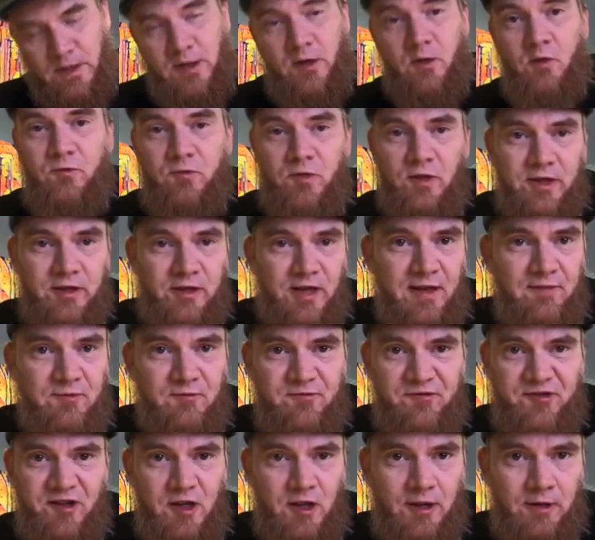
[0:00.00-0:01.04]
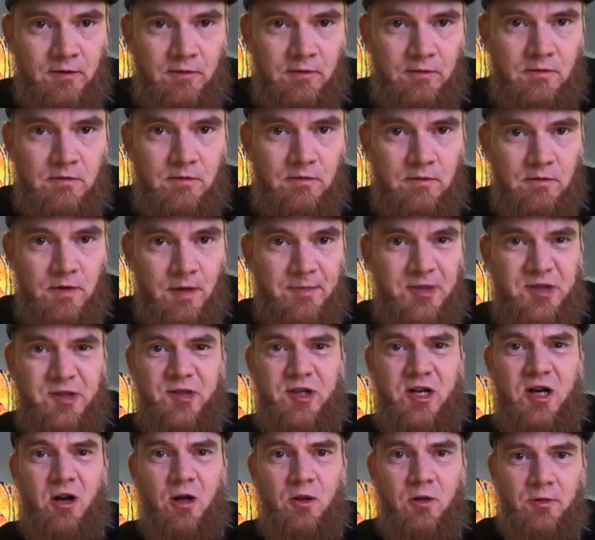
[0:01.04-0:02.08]
Hopefully you're having fun. I mean, you're
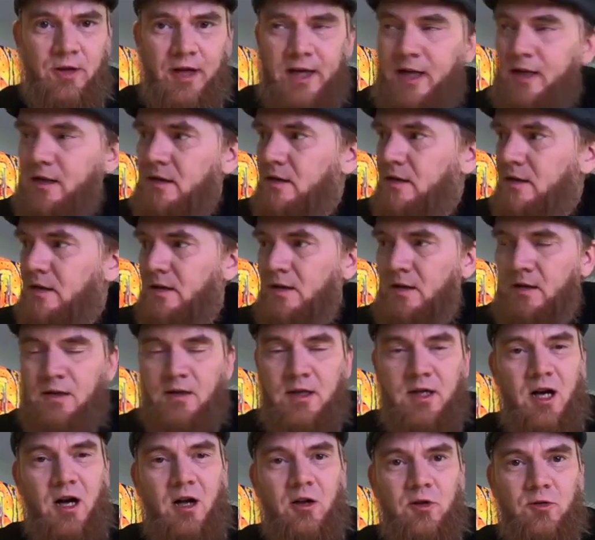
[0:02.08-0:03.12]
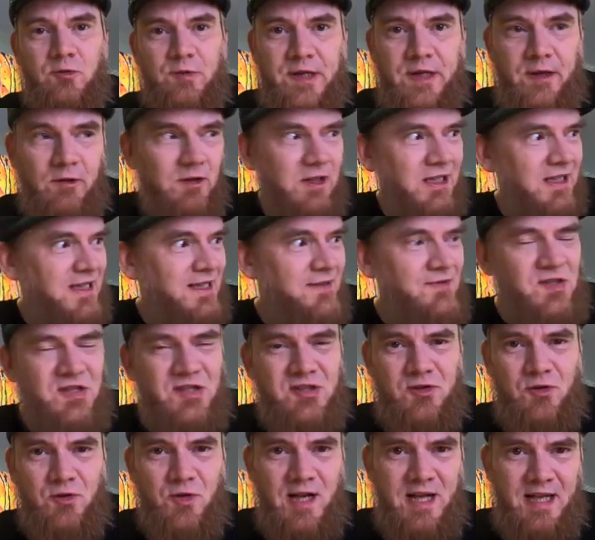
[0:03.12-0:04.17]
coloring. Coloring relieves
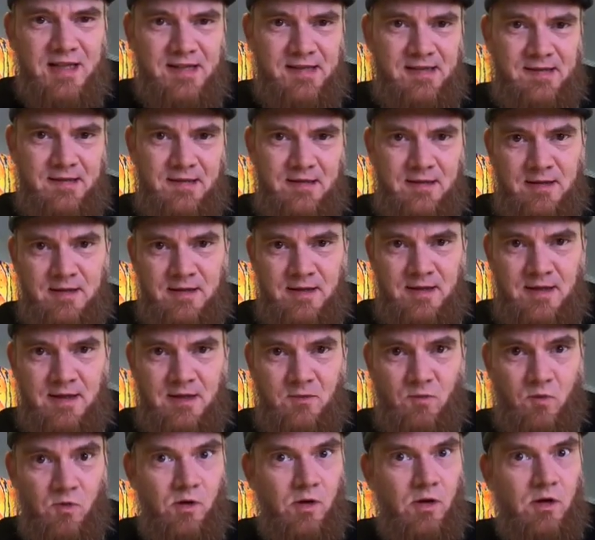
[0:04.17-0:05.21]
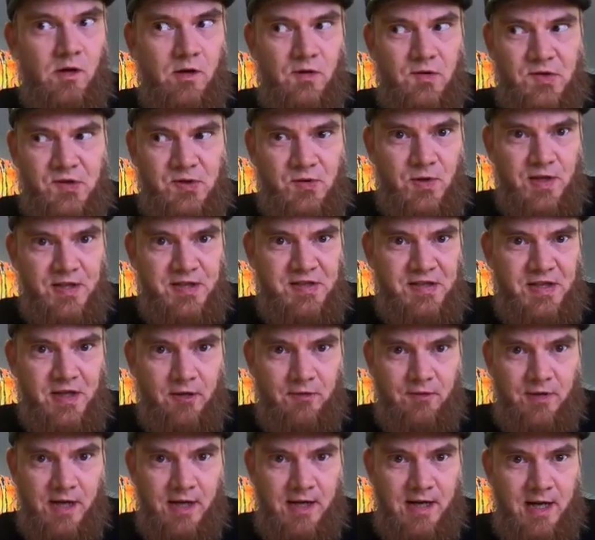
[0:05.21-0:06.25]
stress. We're all stressed
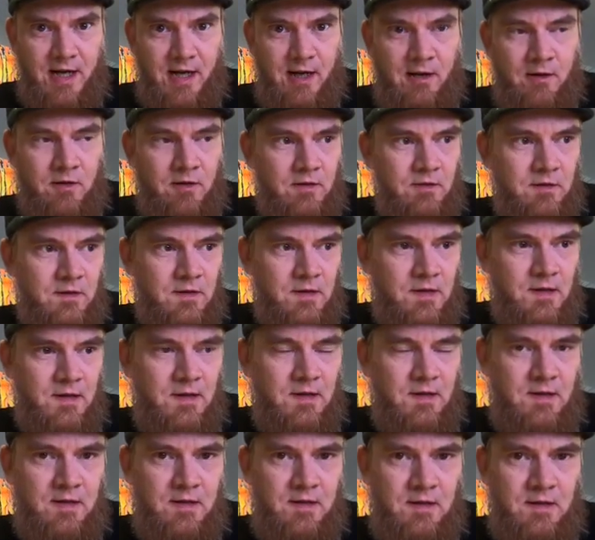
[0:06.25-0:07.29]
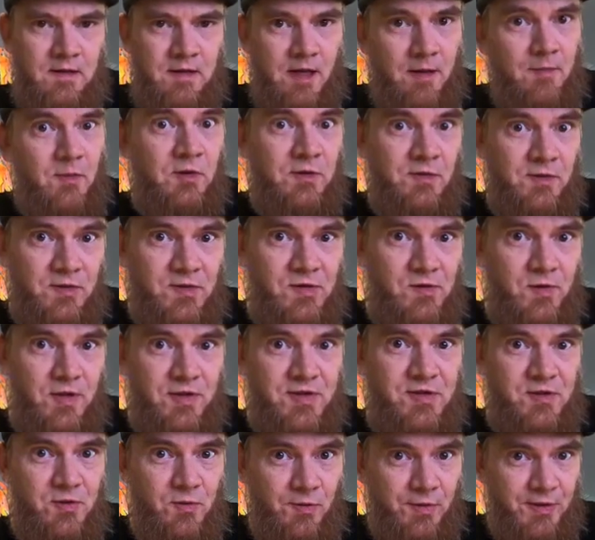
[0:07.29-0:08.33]
out right now. I'm a little
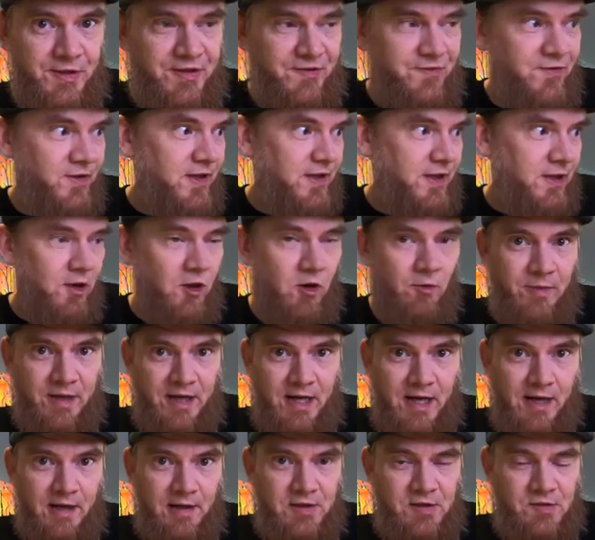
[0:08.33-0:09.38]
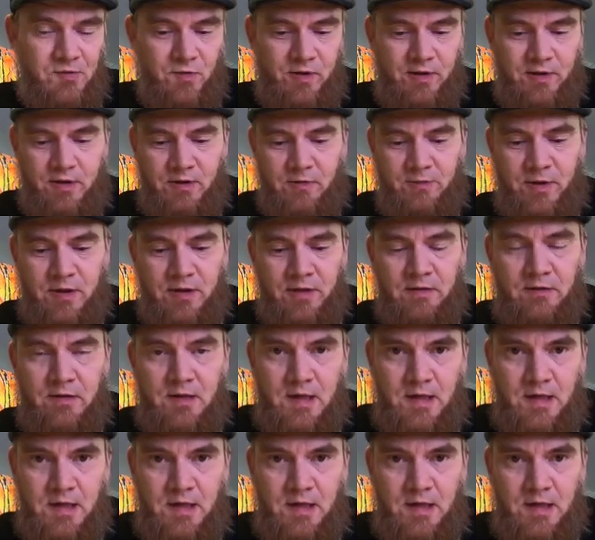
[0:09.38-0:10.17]
stressed doing this video, I'll be honest with you, but